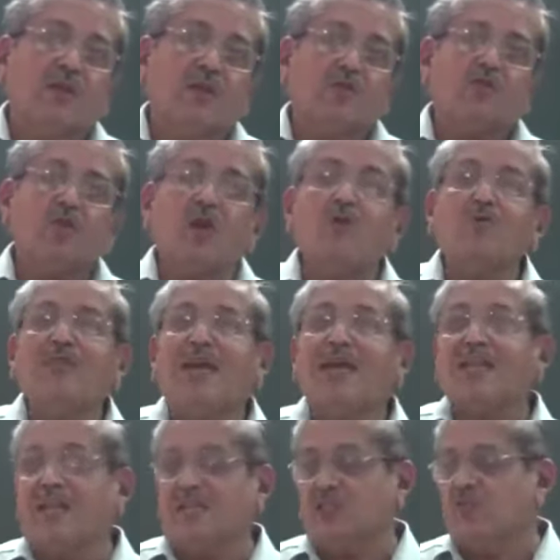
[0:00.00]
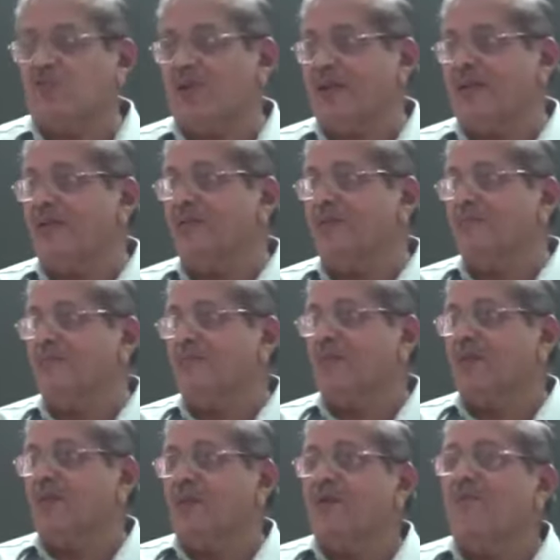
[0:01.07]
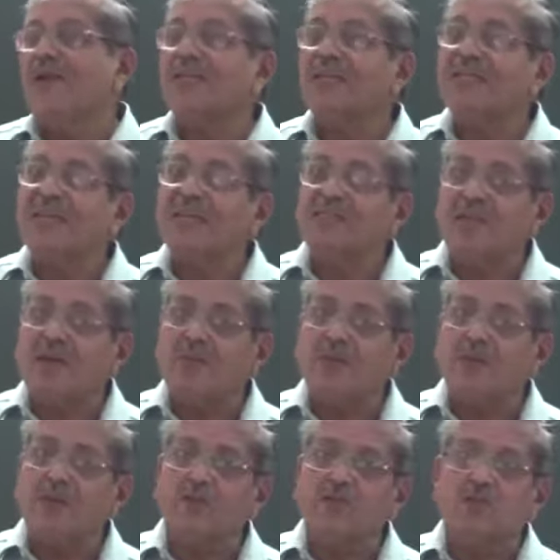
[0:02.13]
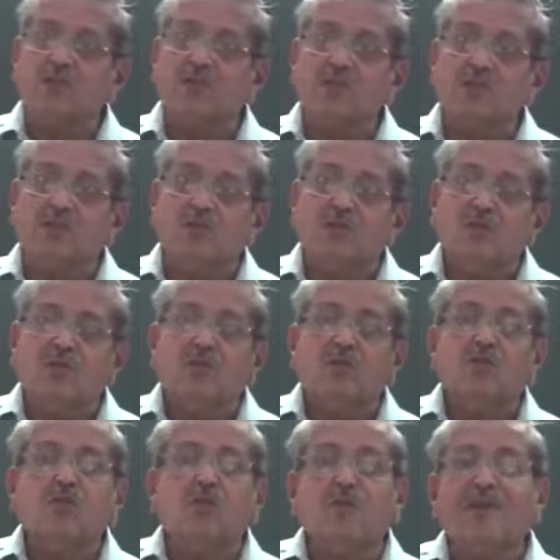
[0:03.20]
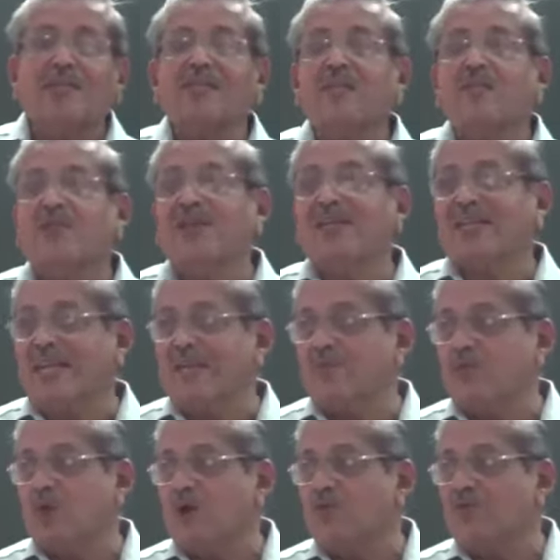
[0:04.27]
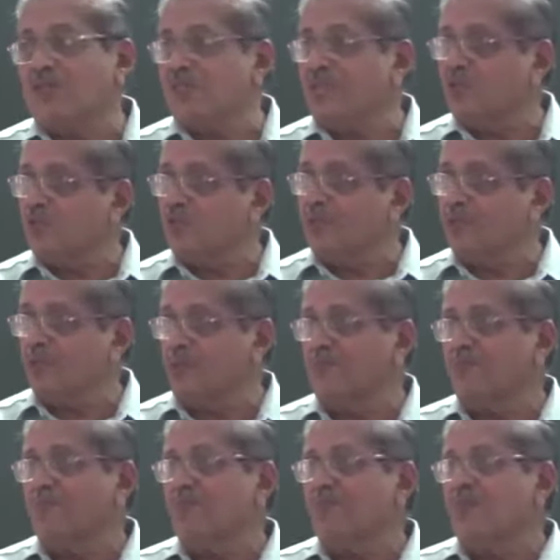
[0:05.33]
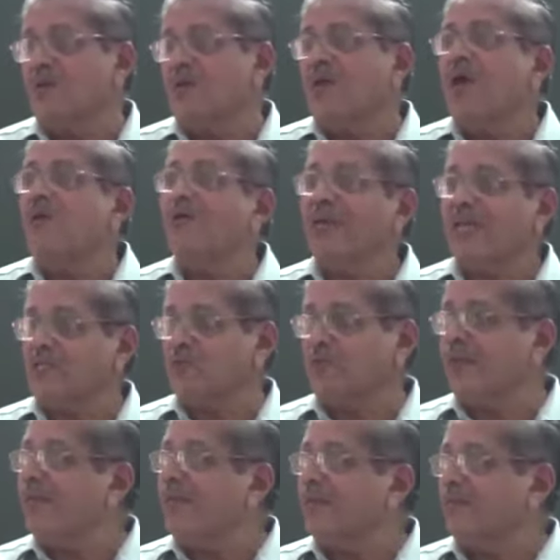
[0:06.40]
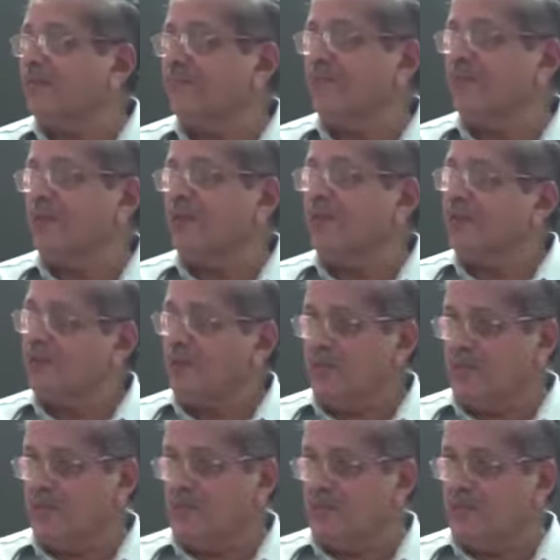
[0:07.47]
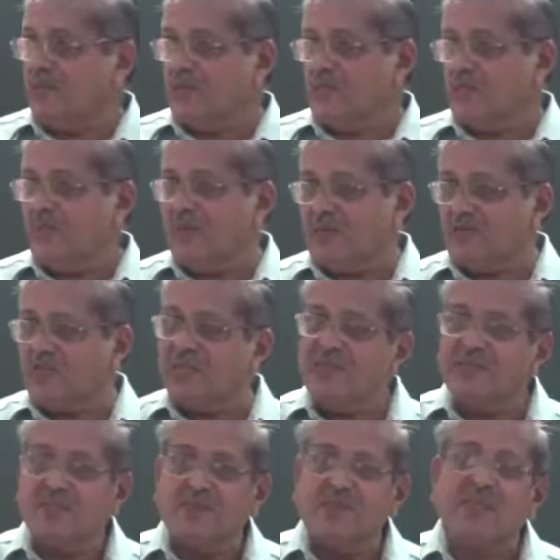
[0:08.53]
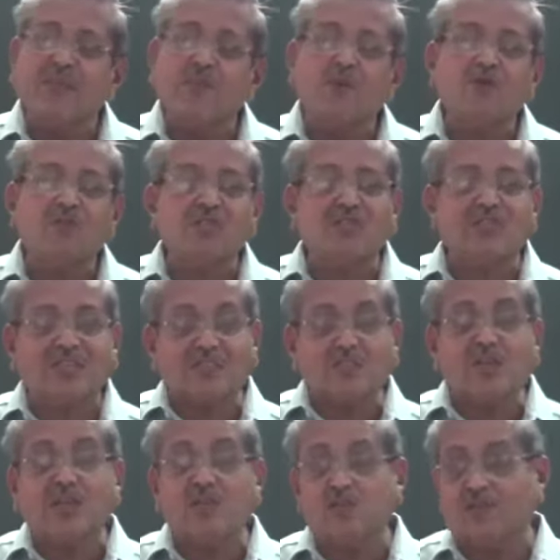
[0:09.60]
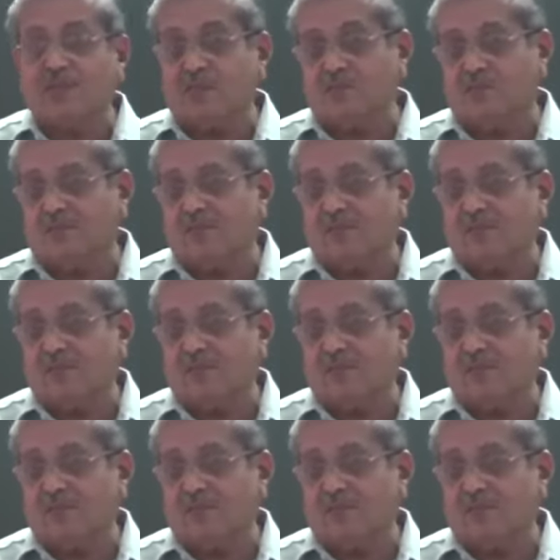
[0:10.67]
So how they are classified, what are the examples, so what are the different types of such isomerism, how do you explain, and we might have studied something about structural isomerism.